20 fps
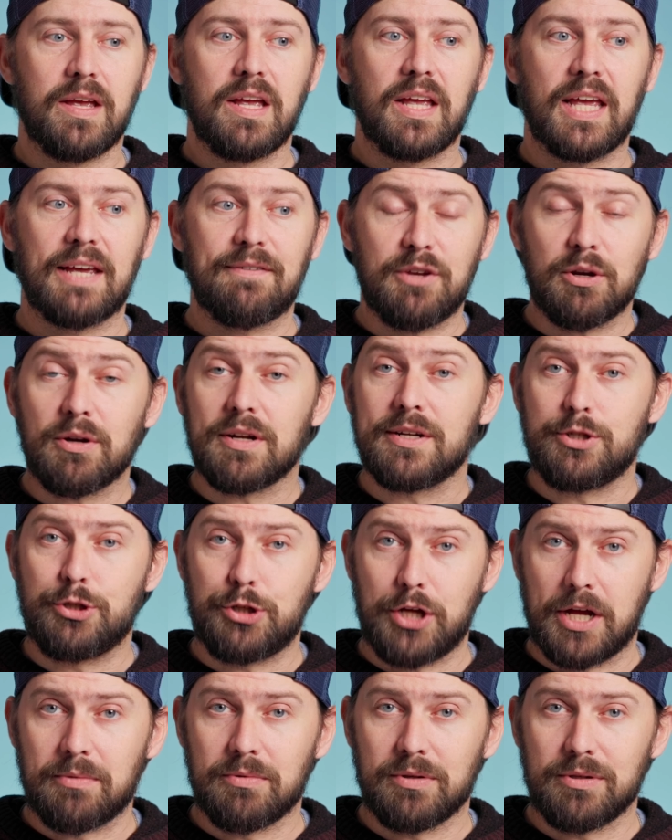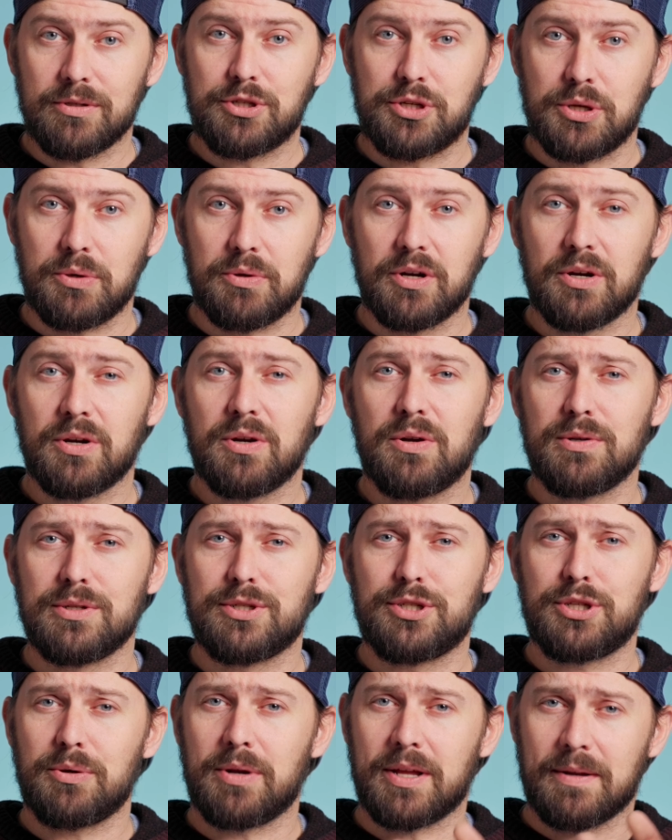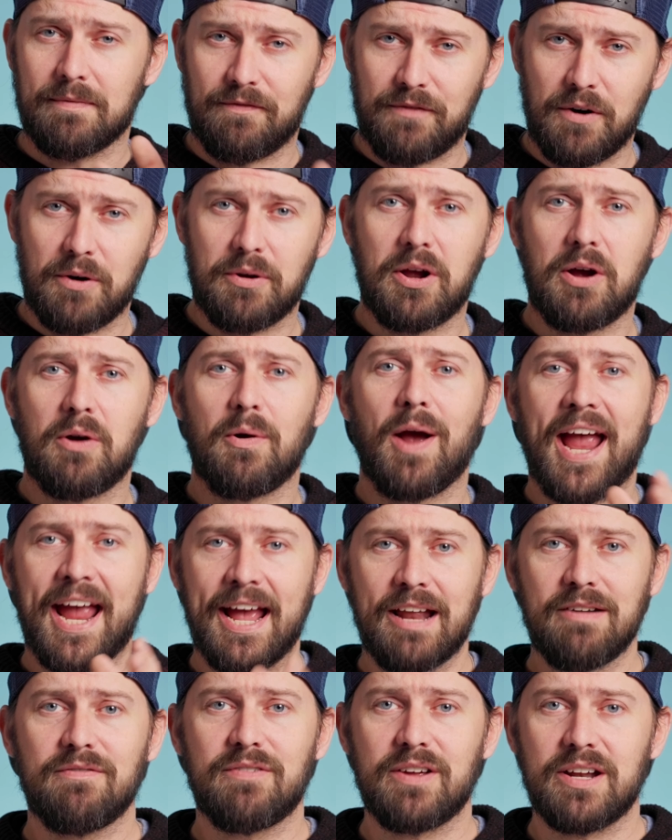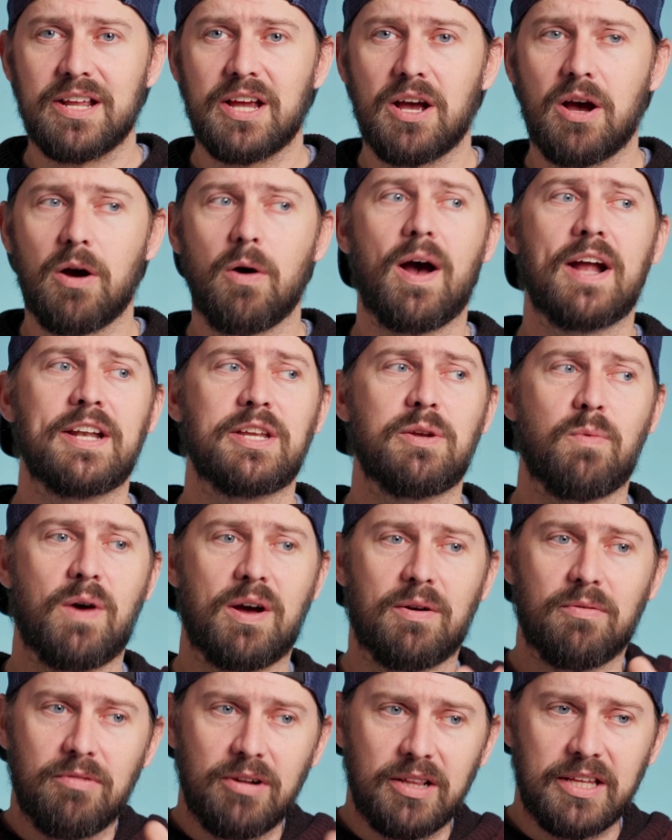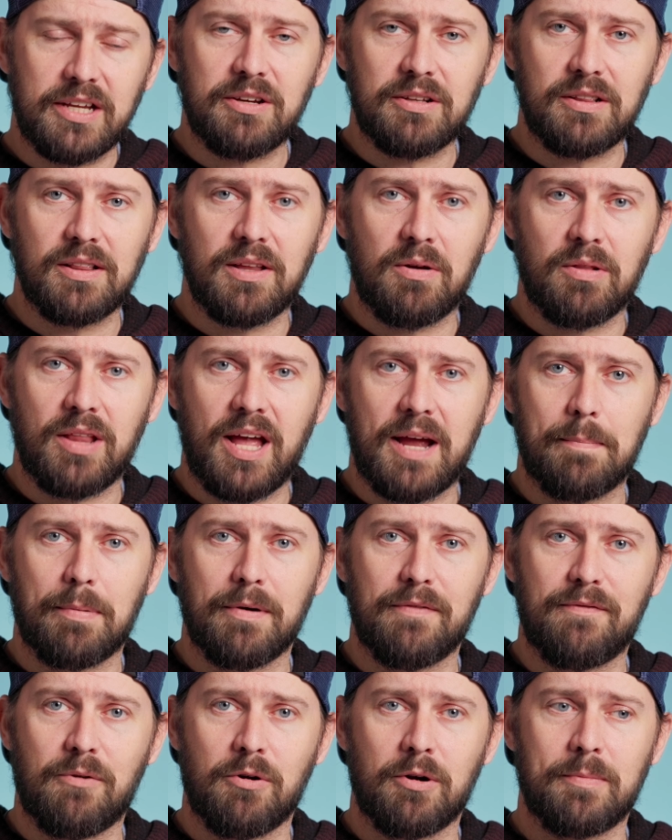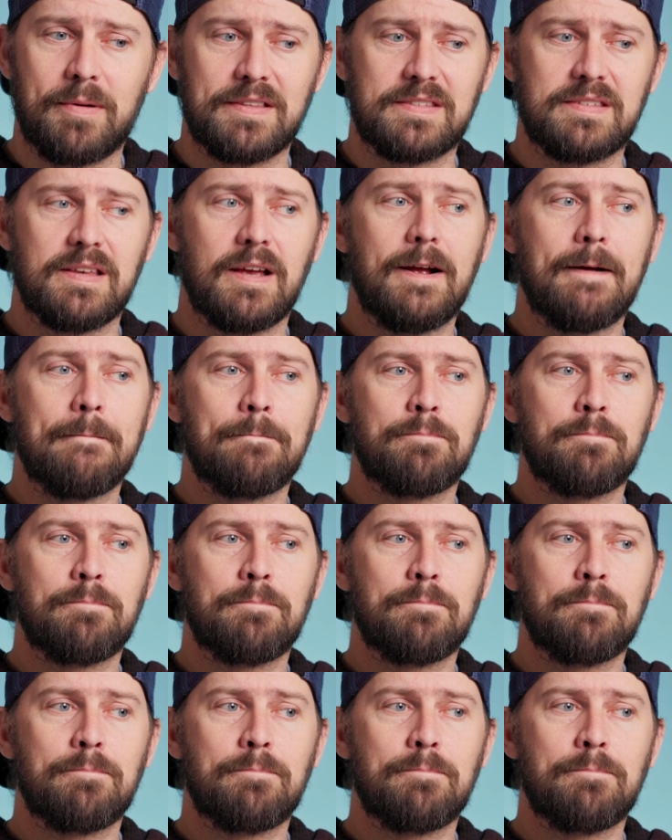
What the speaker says: If you're a general shooter who's shooting photo and video and you want really good low light performance,